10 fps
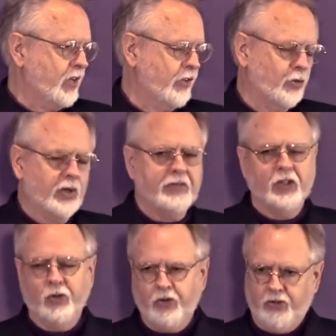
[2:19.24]
The
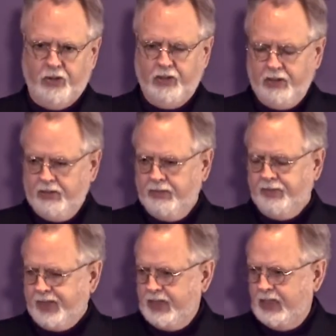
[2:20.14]
revolution
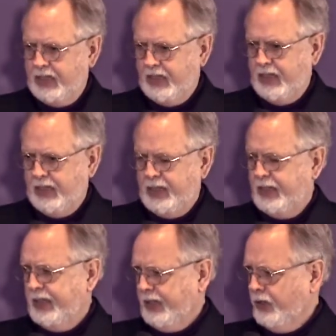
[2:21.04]

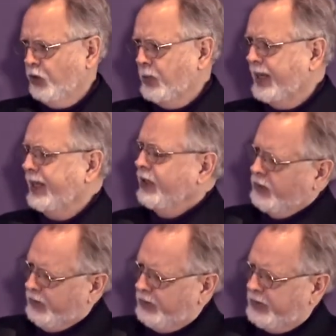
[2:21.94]
that nobody
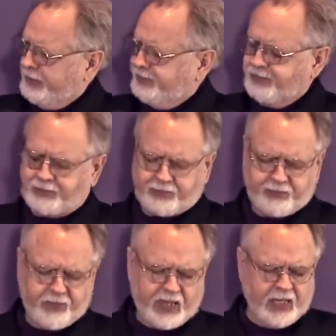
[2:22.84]
noticed.
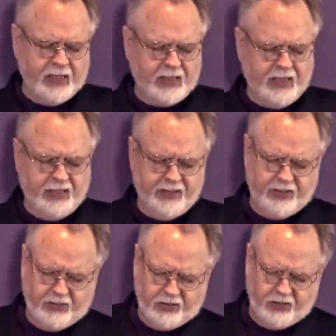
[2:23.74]

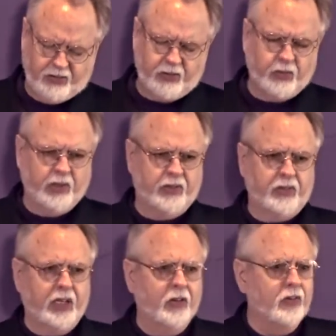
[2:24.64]
This is what
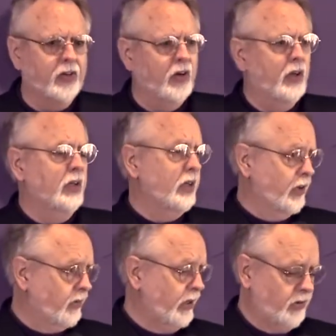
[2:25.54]
sailors call a
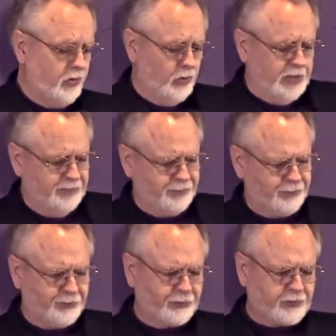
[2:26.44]
sea story.
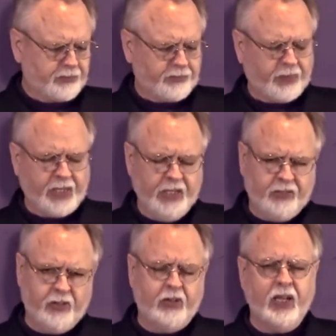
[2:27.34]

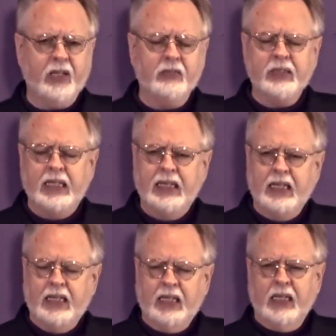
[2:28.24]
It's the tale
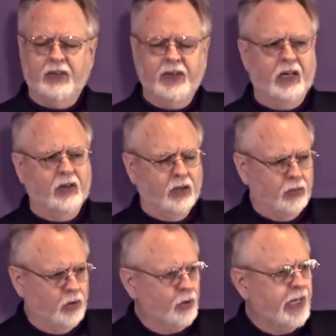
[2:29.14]
of how a
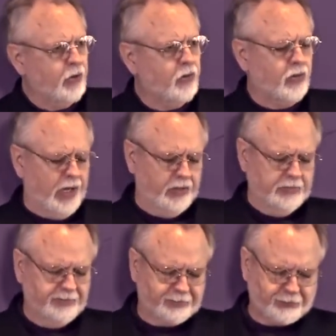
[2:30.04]
rogue outsider
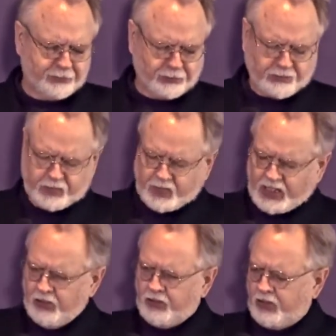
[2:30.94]

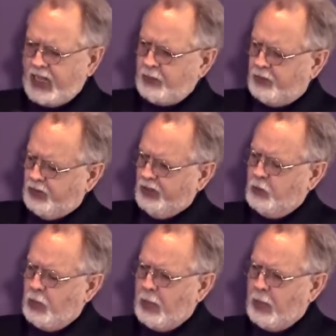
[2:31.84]
slammed shut